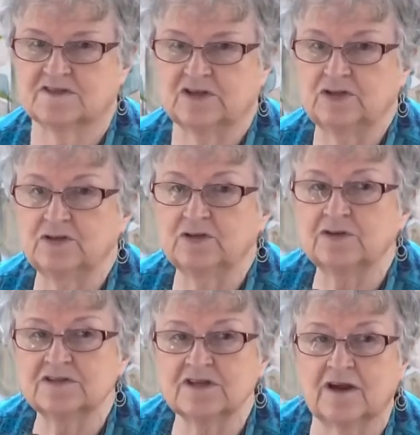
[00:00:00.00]
the
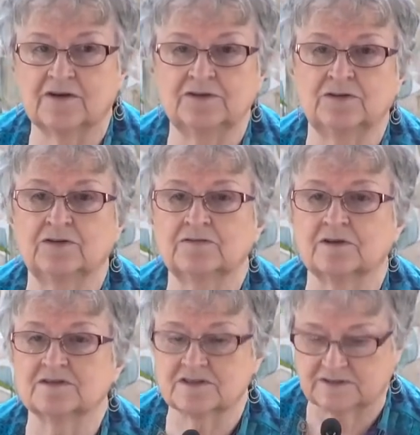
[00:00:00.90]
Unitarian
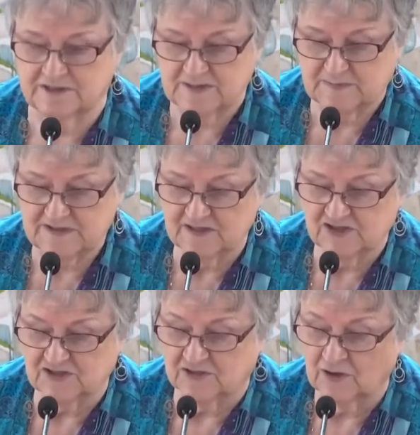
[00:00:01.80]
Universalist
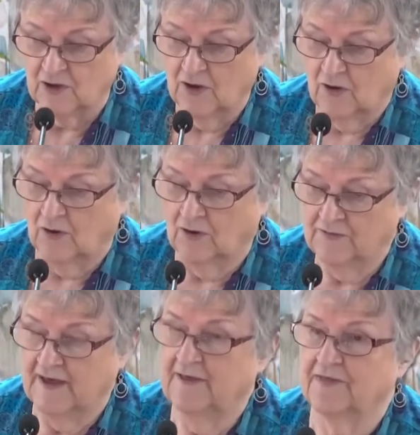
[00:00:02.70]
position
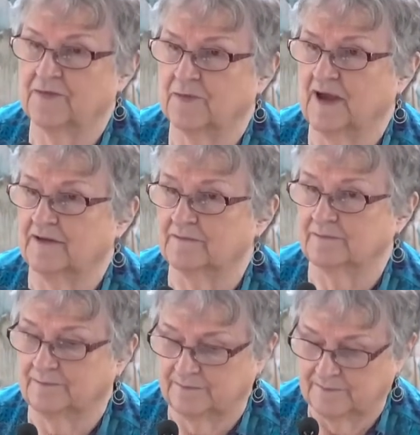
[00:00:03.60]
on that threat?
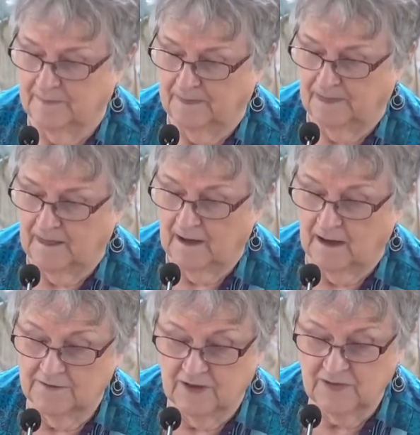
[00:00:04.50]

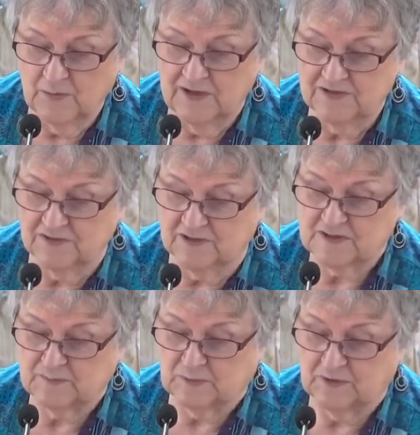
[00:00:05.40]
Another way to
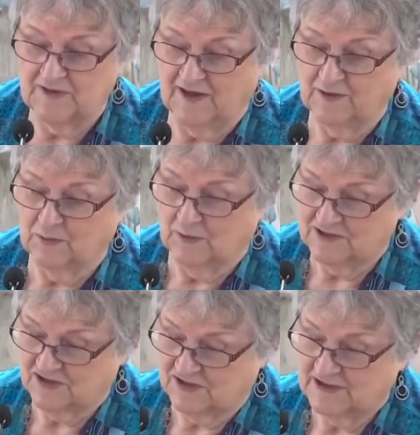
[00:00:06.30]
explore that
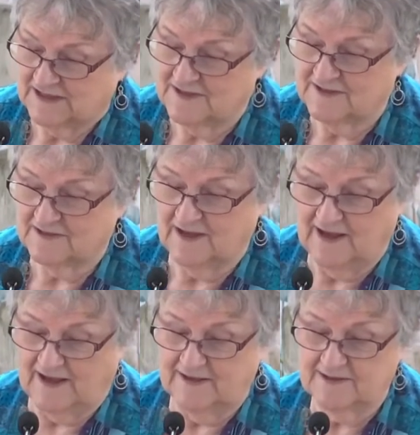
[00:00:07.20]
question is to
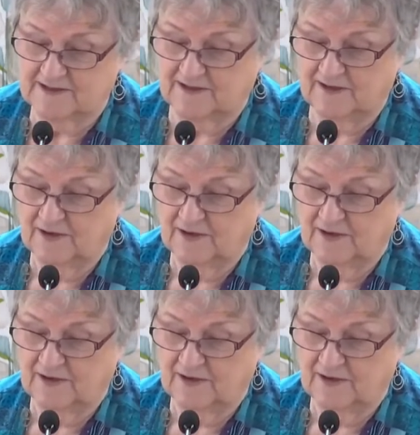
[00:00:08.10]
ask,